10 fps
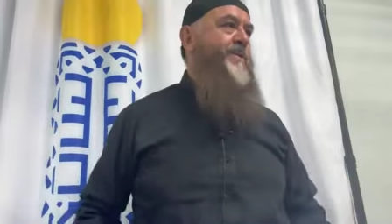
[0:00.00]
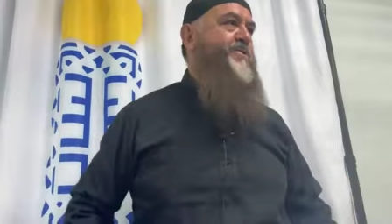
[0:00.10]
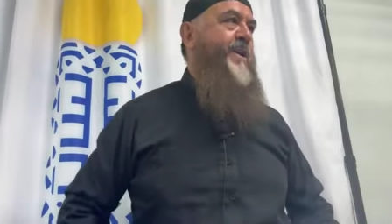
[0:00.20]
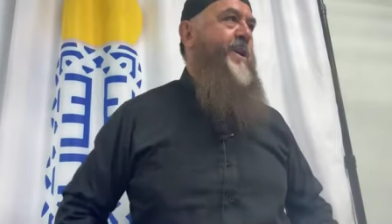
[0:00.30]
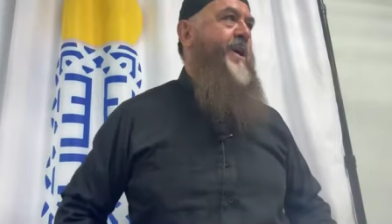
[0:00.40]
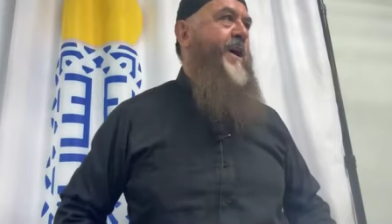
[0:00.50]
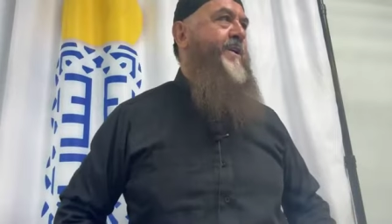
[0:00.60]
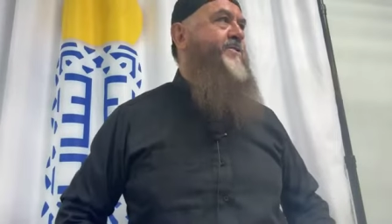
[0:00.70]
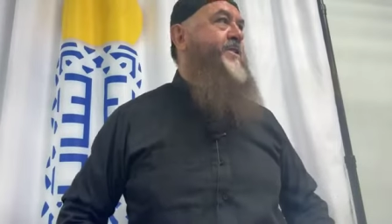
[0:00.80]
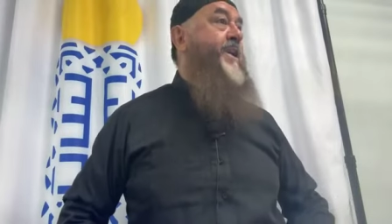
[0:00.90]
Muhammad
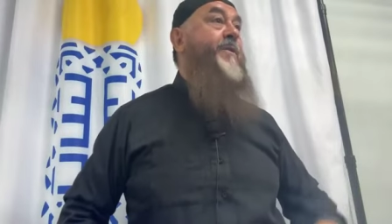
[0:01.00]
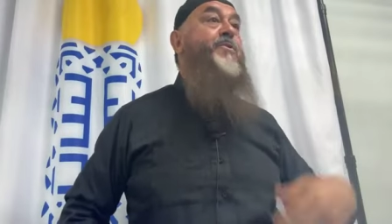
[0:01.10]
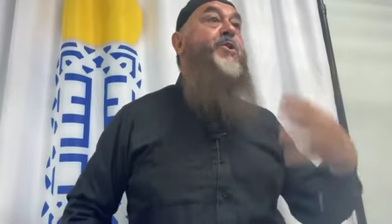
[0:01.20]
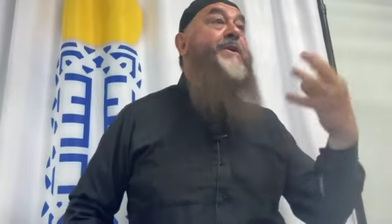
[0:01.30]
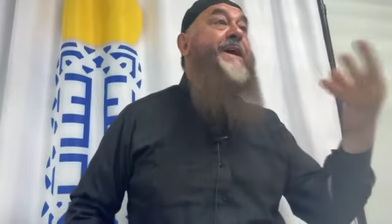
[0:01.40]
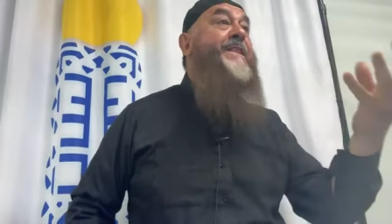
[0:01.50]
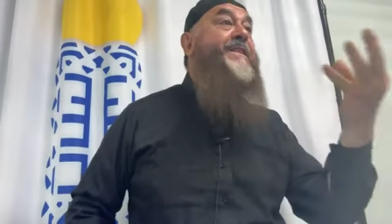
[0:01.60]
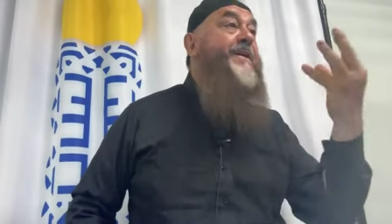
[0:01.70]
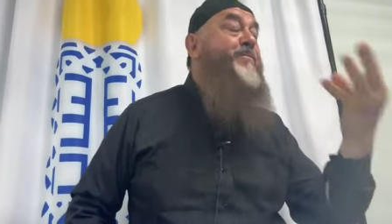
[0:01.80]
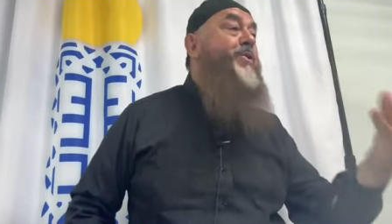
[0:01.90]
sallallahu Look
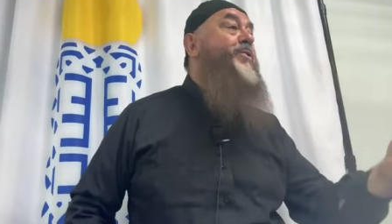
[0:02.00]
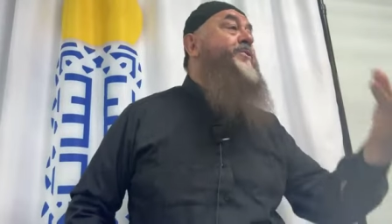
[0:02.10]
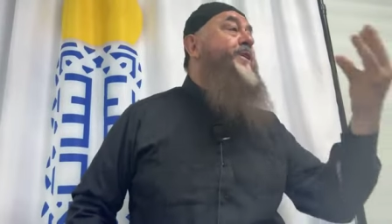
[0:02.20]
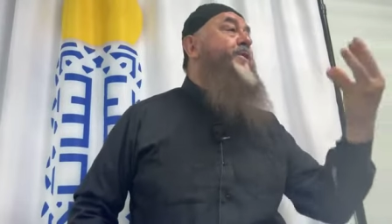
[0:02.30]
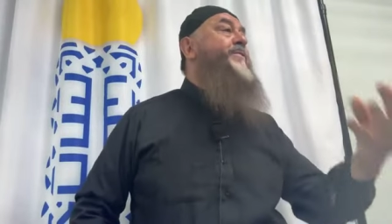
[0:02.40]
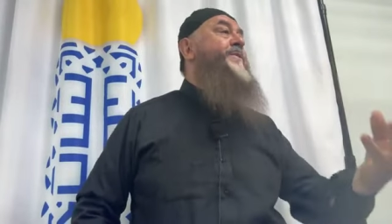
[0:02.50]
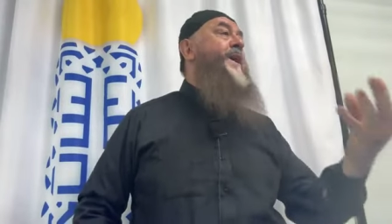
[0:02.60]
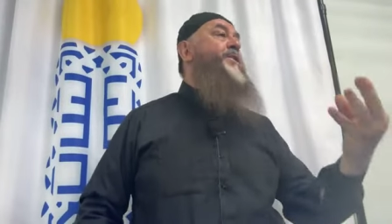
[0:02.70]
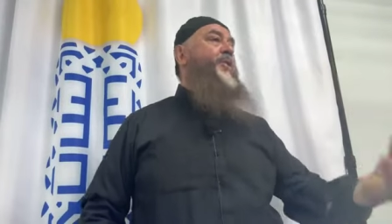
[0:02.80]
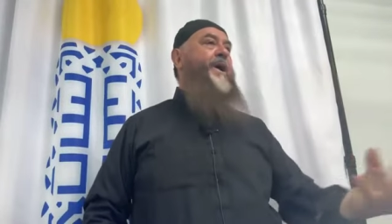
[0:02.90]
at the beauty of
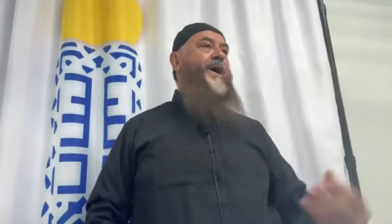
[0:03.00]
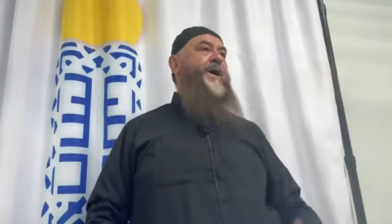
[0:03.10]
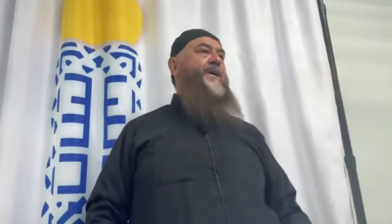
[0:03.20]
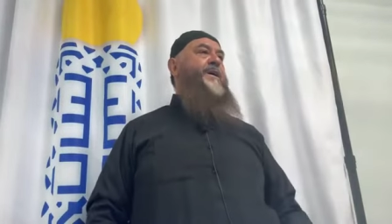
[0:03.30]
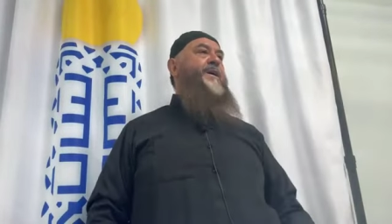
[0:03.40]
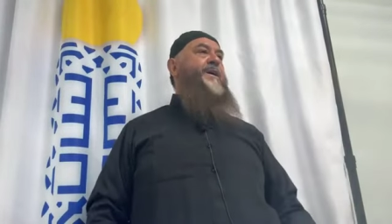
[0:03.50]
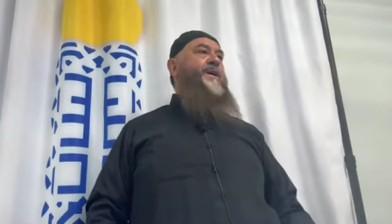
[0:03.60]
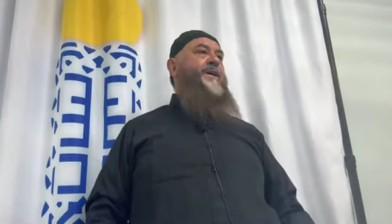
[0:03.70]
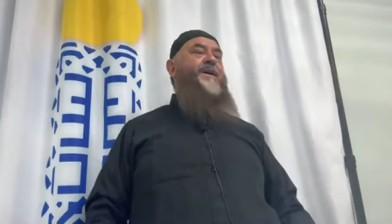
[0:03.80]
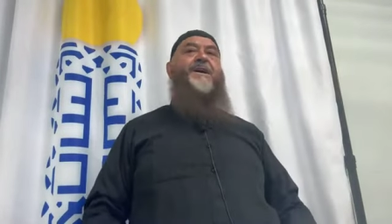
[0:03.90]
that dua
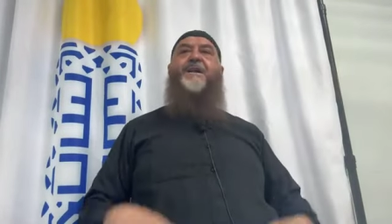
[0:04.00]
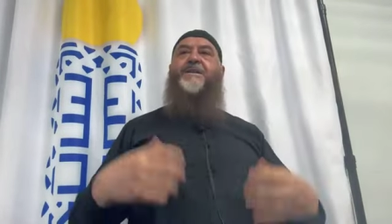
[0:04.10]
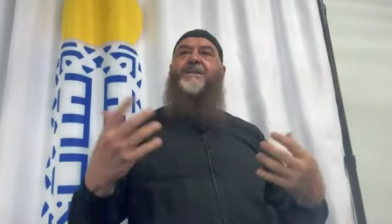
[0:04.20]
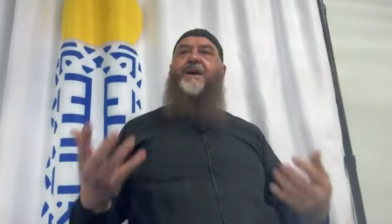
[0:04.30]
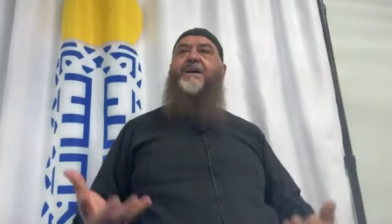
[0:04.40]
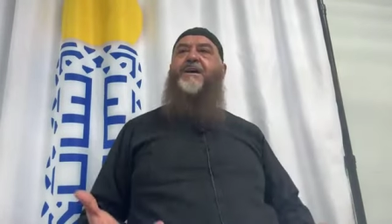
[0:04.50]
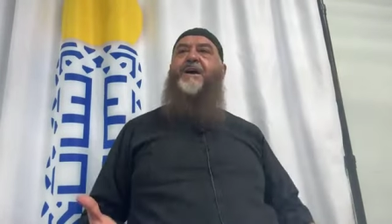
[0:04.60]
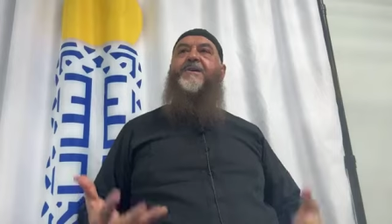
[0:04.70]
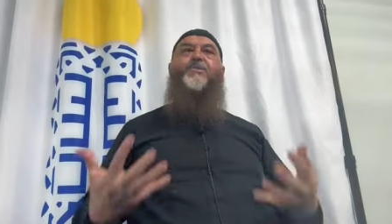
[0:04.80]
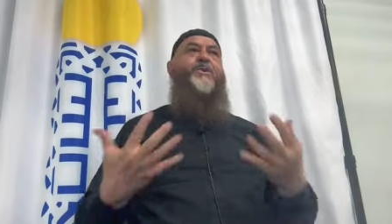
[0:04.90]
in a
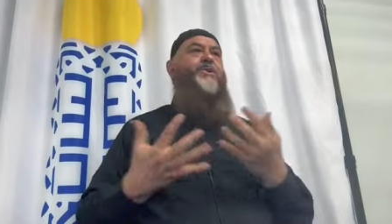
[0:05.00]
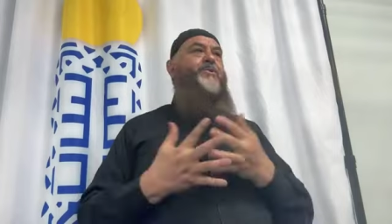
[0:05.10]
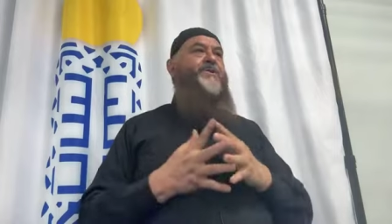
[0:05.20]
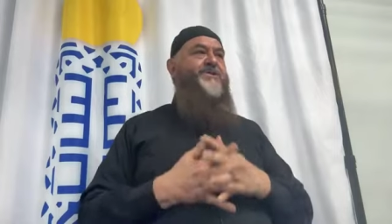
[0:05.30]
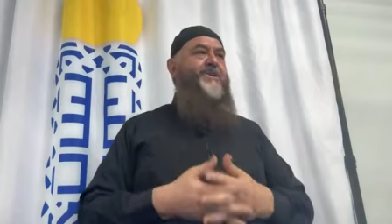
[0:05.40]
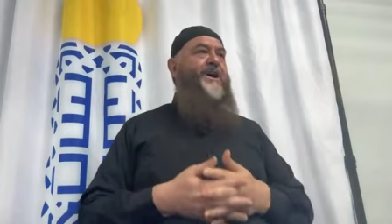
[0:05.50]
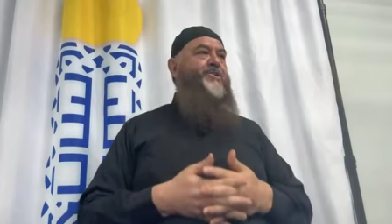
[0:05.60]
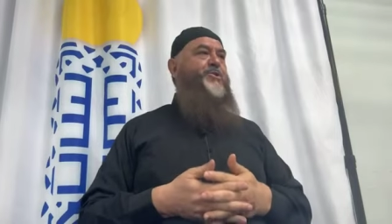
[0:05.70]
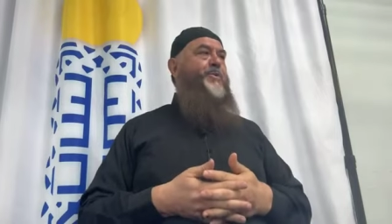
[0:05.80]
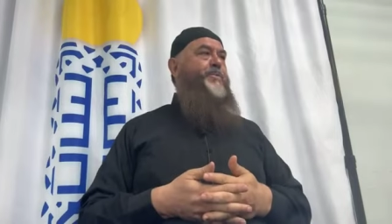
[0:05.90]
tahiyyat when you
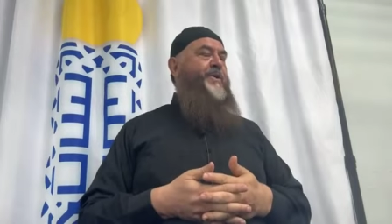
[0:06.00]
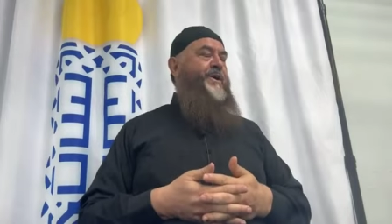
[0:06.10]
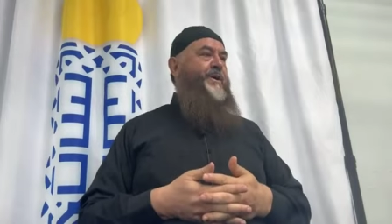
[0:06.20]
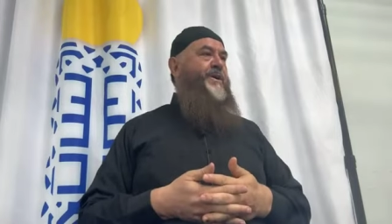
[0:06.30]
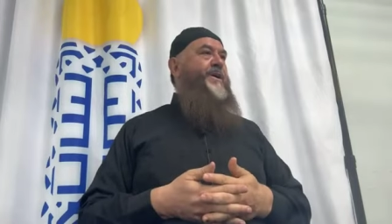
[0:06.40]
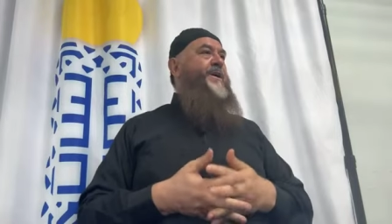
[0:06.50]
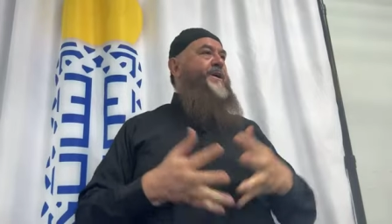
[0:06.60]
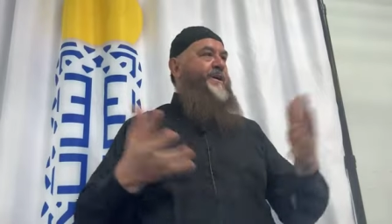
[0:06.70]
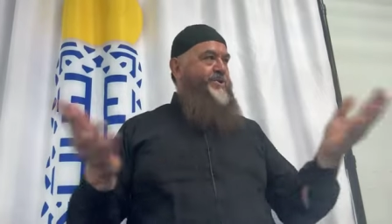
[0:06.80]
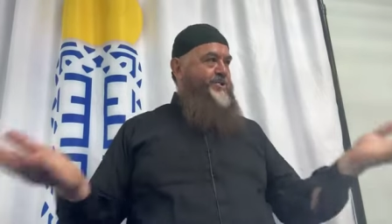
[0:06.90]
recite your prayer,
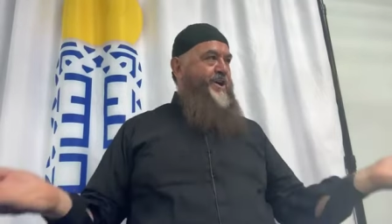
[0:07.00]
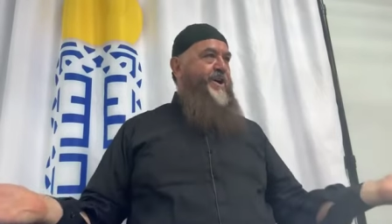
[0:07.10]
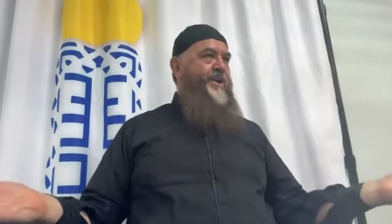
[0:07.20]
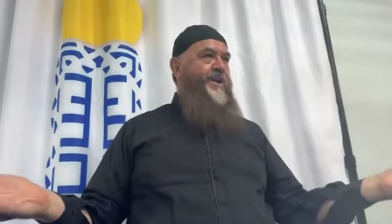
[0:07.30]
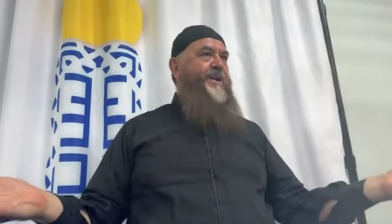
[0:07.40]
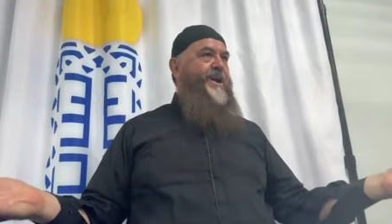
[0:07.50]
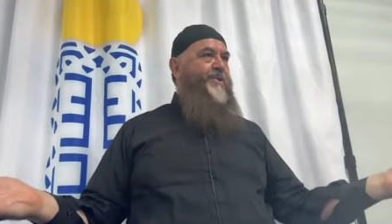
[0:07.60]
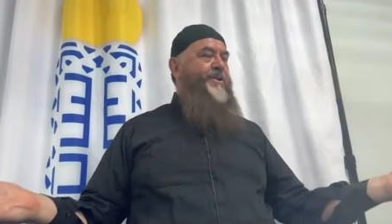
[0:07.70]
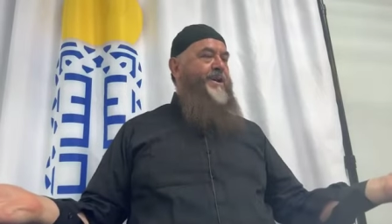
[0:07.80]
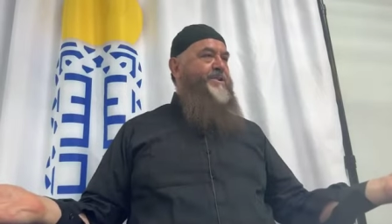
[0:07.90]
inshallah
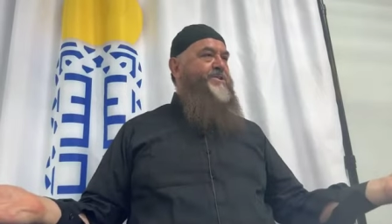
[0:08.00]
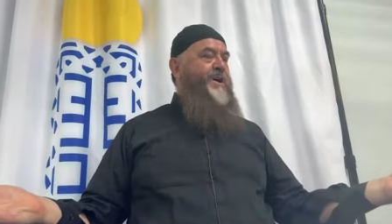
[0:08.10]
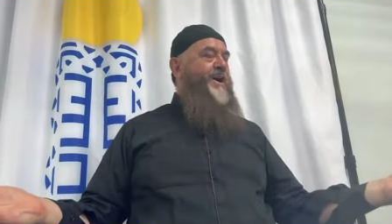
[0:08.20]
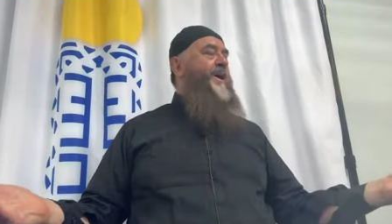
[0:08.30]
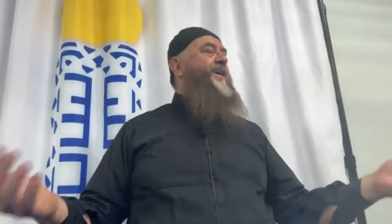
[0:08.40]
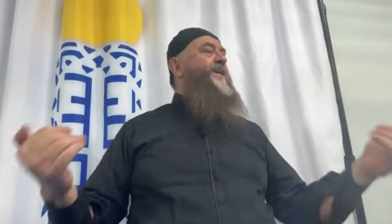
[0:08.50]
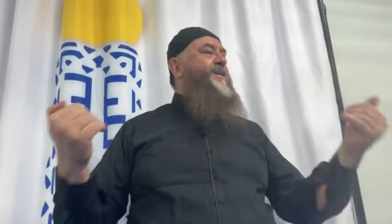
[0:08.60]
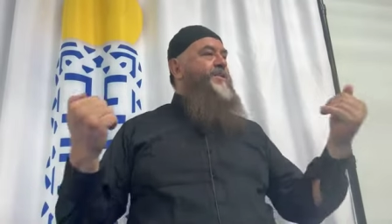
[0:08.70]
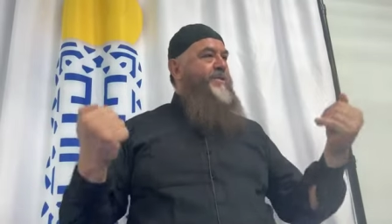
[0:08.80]
now in Isha.